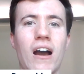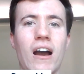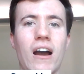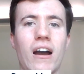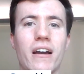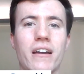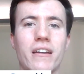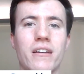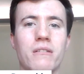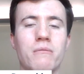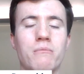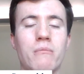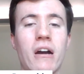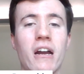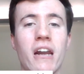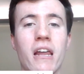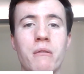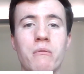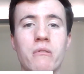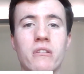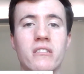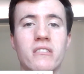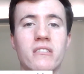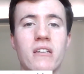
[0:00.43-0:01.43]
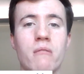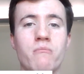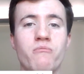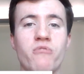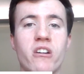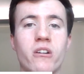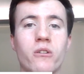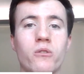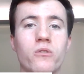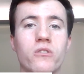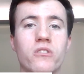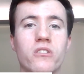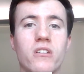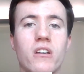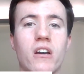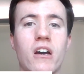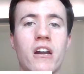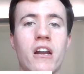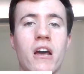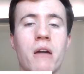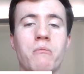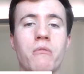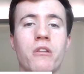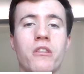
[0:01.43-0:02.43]
Hi, my name is Sam Reynolds,
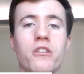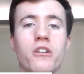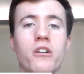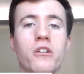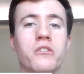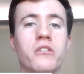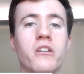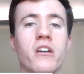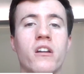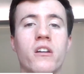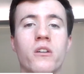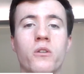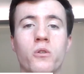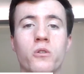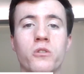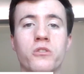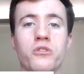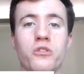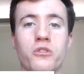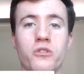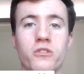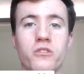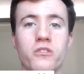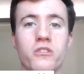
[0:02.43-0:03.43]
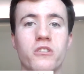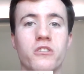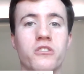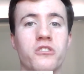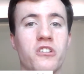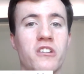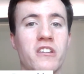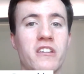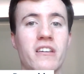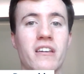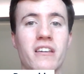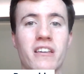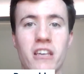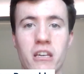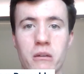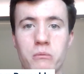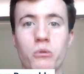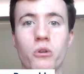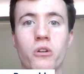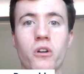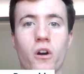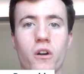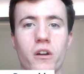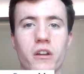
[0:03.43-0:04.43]
and I'm a third year law student studying at
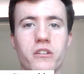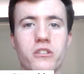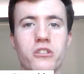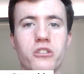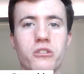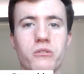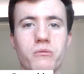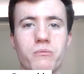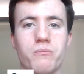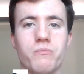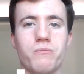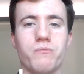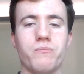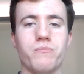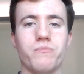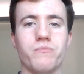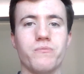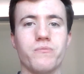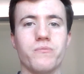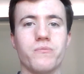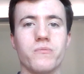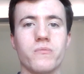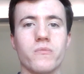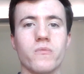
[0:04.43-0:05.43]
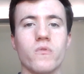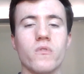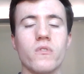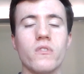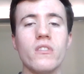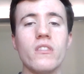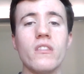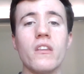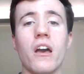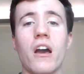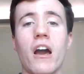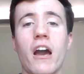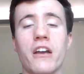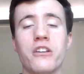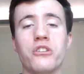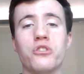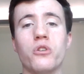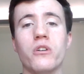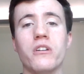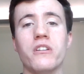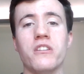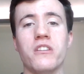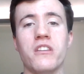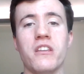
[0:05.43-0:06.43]
Keble College. I
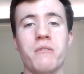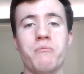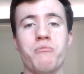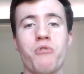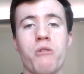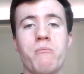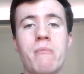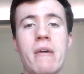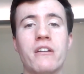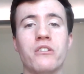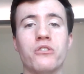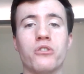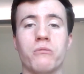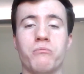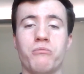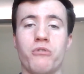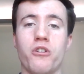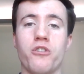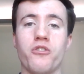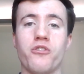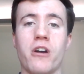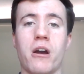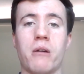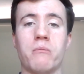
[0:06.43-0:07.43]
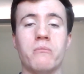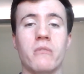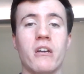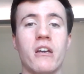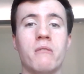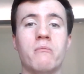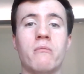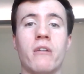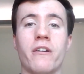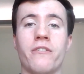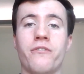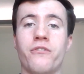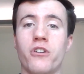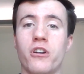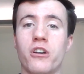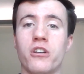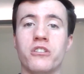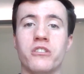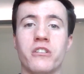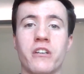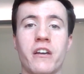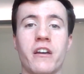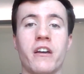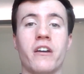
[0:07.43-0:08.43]
joined the ProMentor programme in my
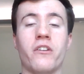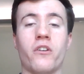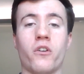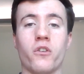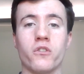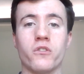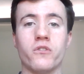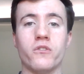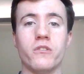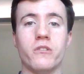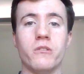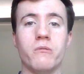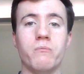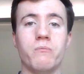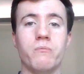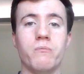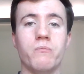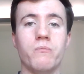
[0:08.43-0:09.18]
first year at Oxford.